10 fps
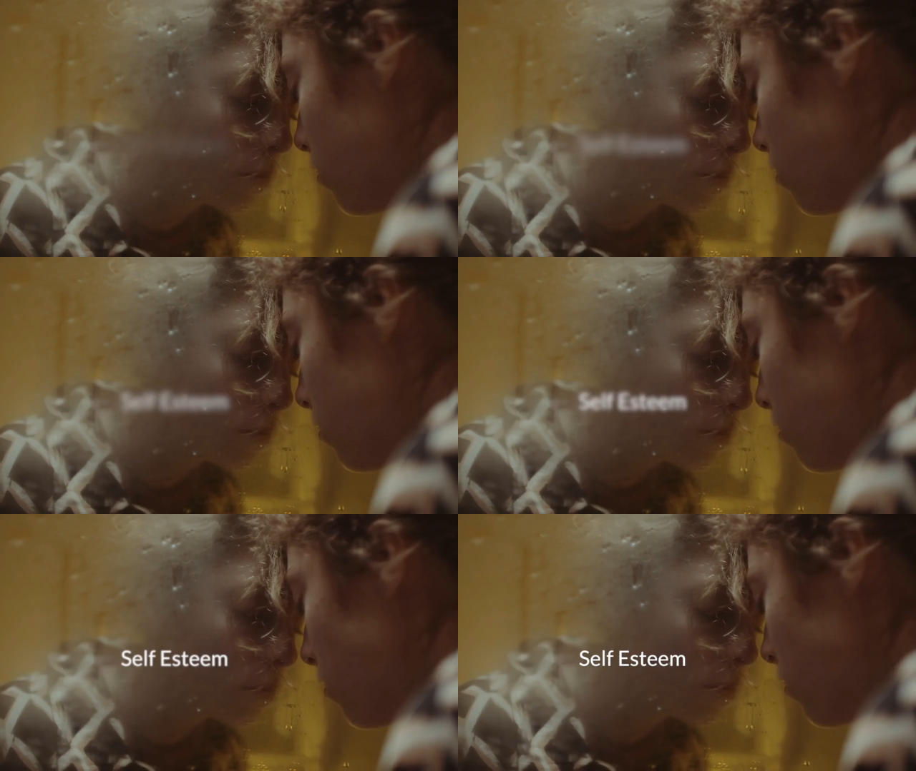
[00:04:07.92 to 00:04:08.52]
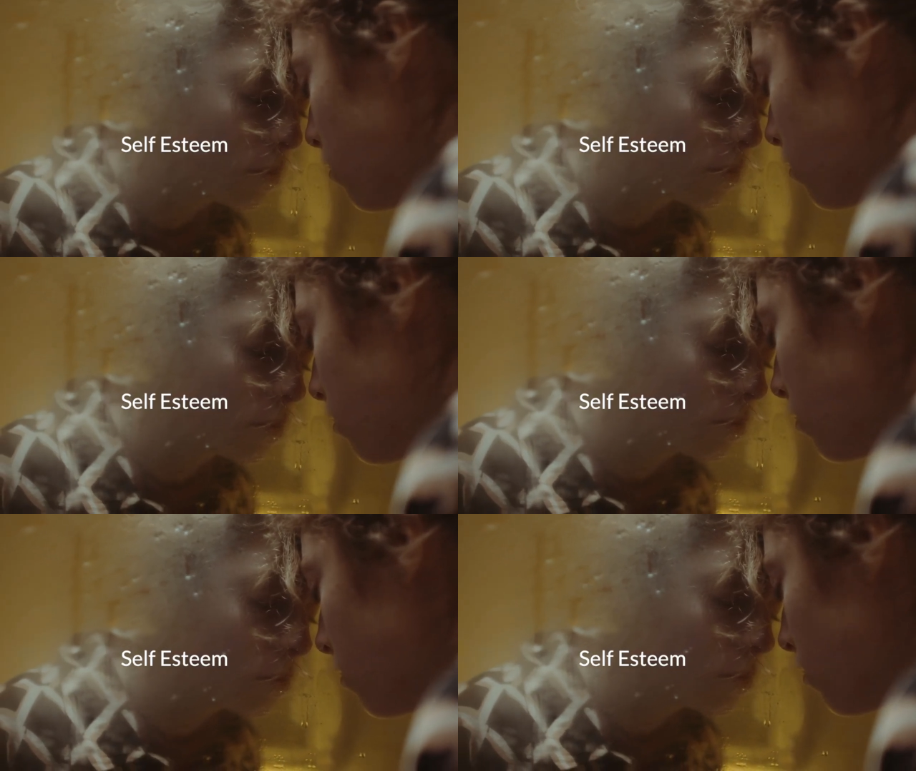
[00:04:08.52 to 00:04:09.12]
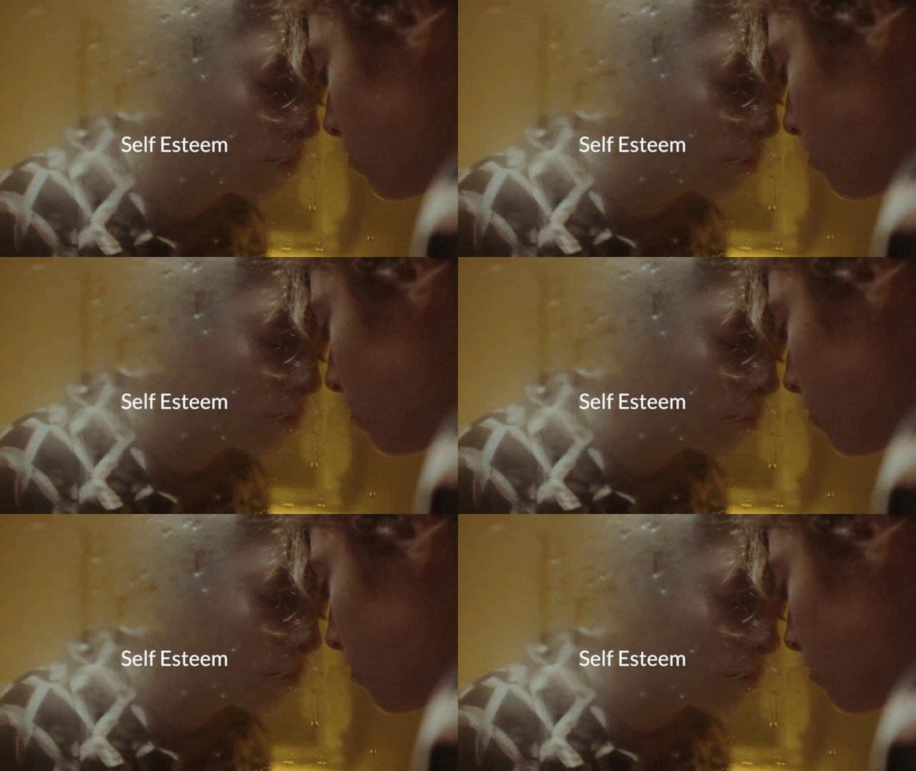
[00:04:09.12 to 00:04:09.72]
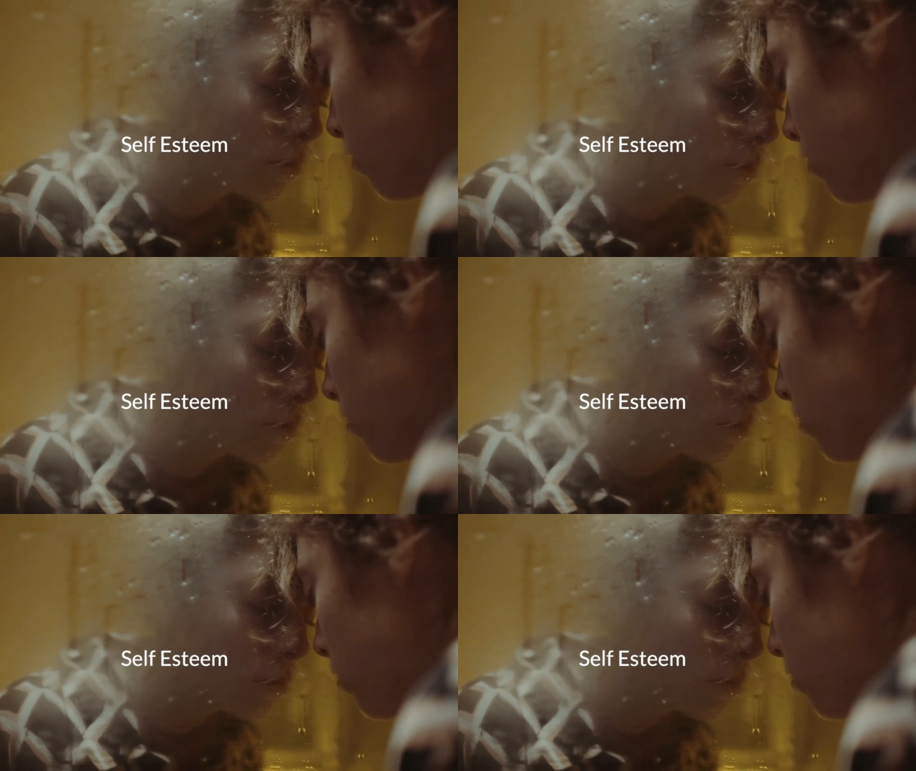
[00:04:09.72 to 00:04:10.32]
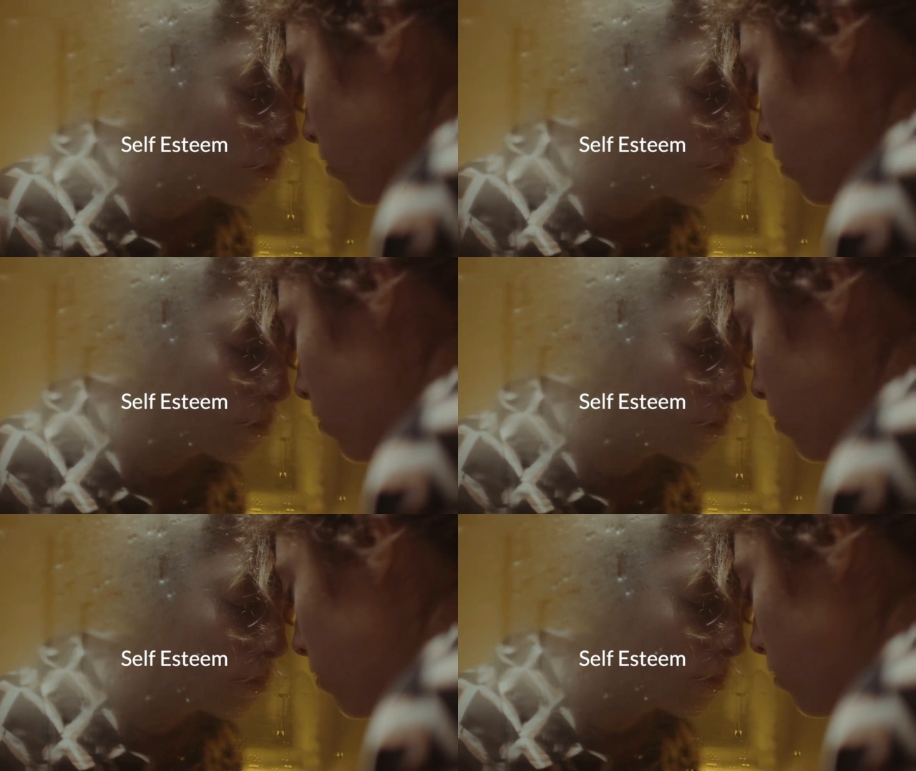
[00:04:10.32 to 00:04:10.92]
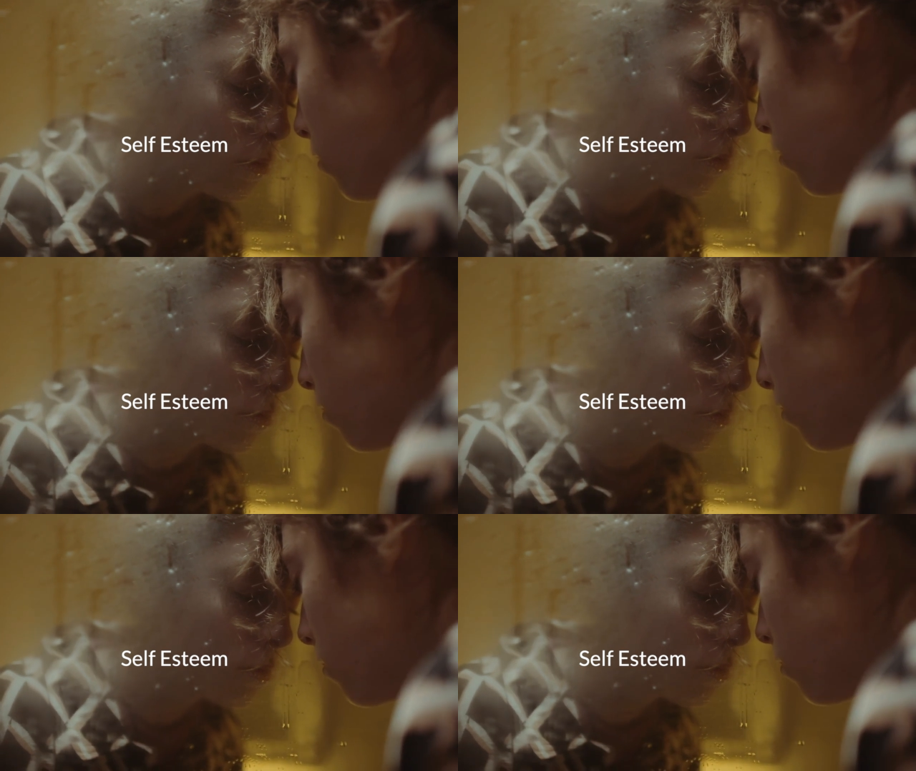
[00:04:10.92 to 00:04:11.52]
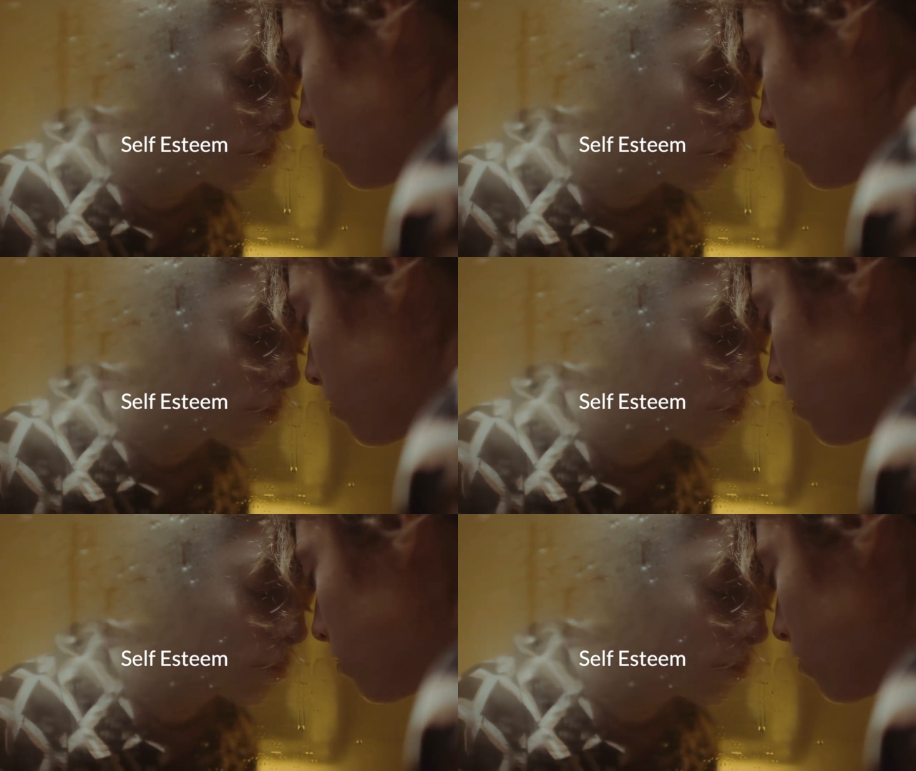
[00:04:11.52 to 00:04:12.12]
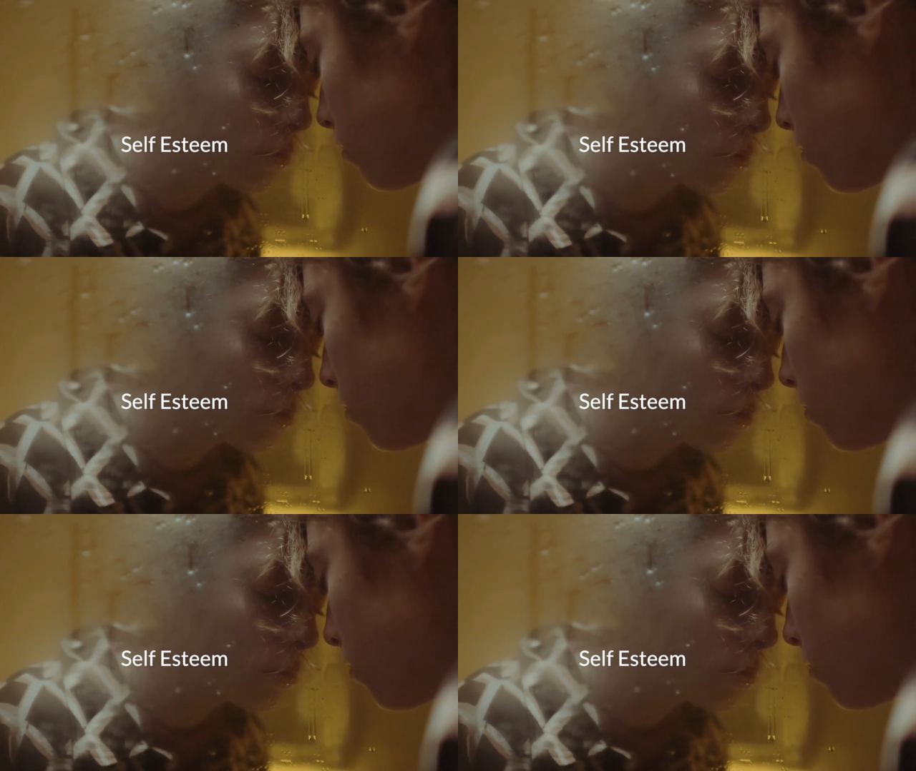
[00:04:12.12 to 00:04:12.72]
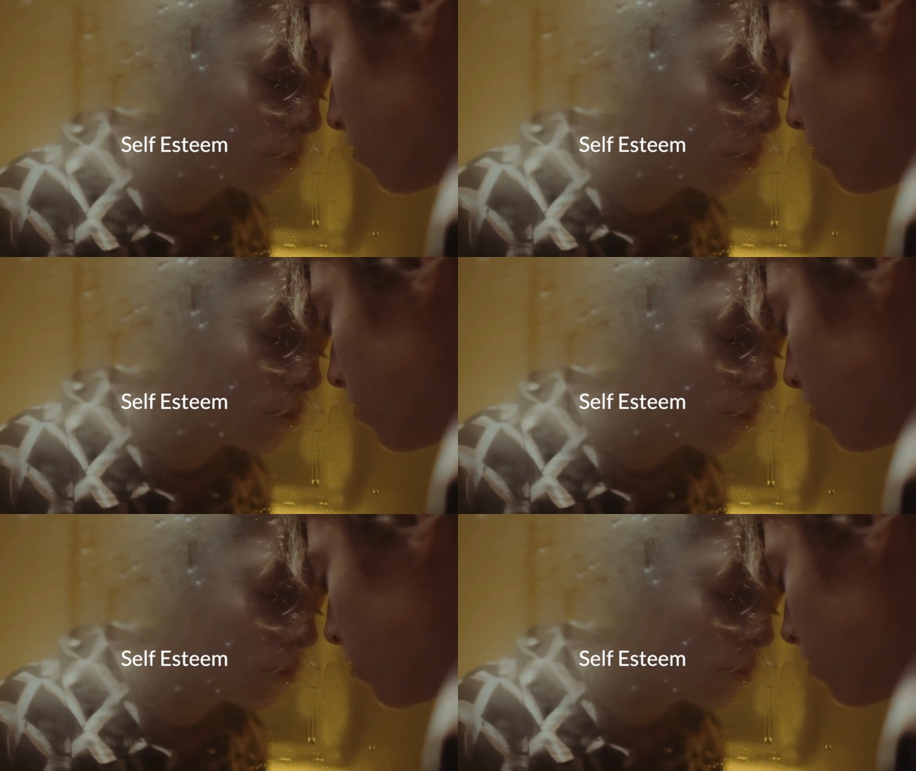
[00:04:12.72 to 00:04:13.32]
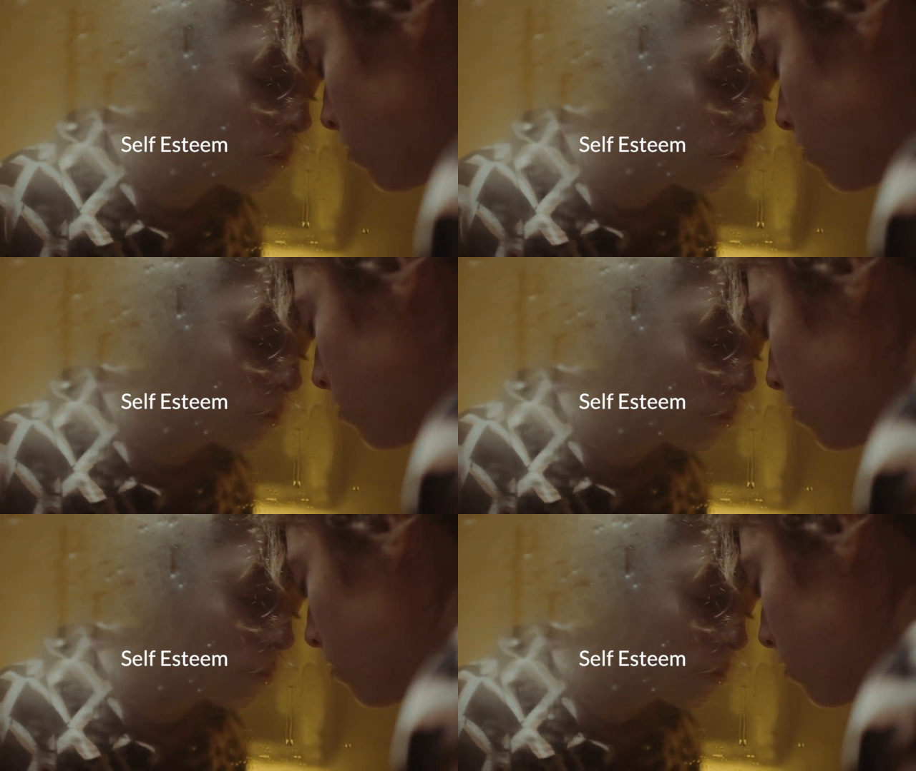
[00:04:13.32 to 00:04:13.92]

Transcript: Nobody's mouth can be seen.